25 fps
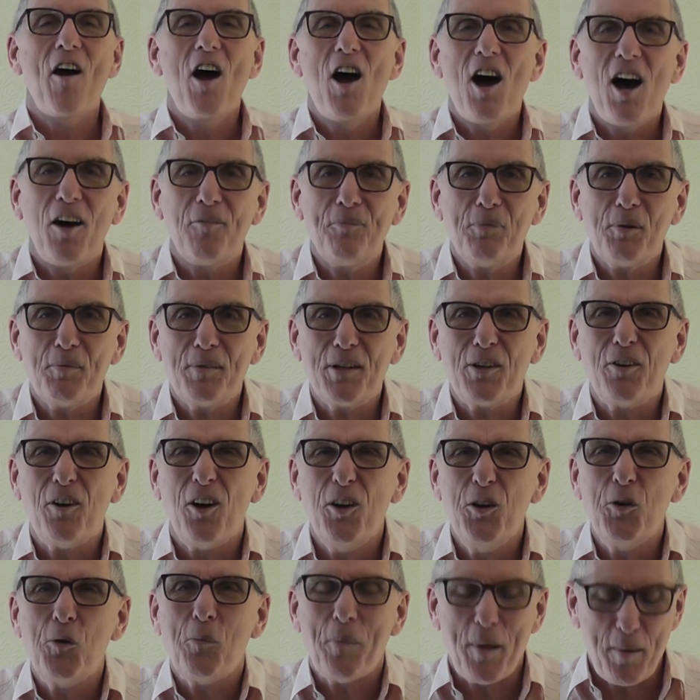I've probably got a
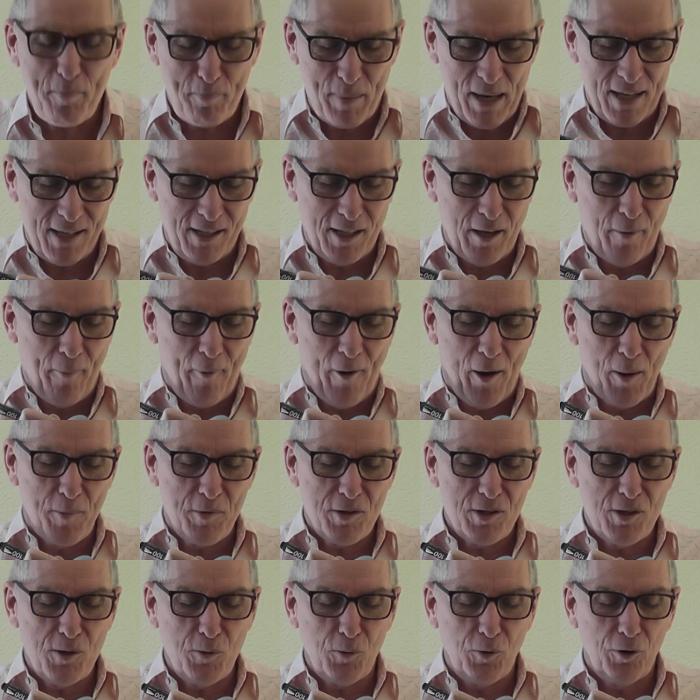little bit better, but I'm
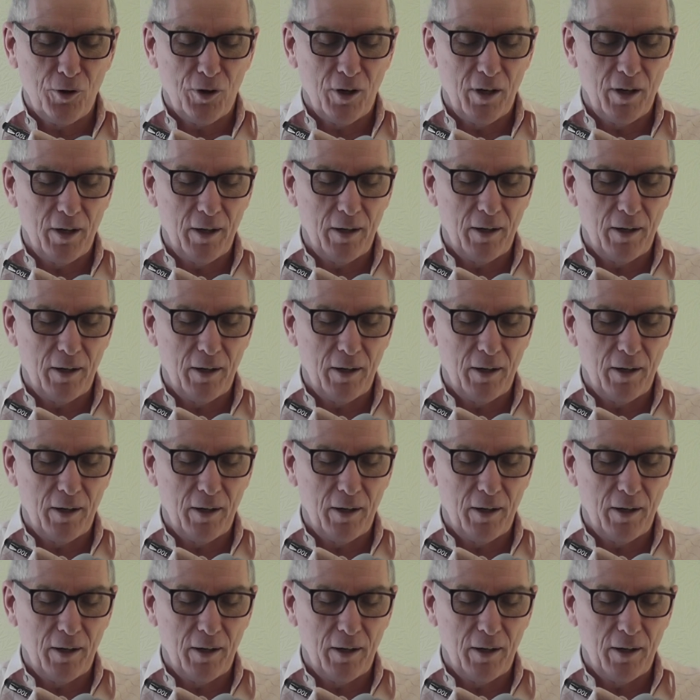still not.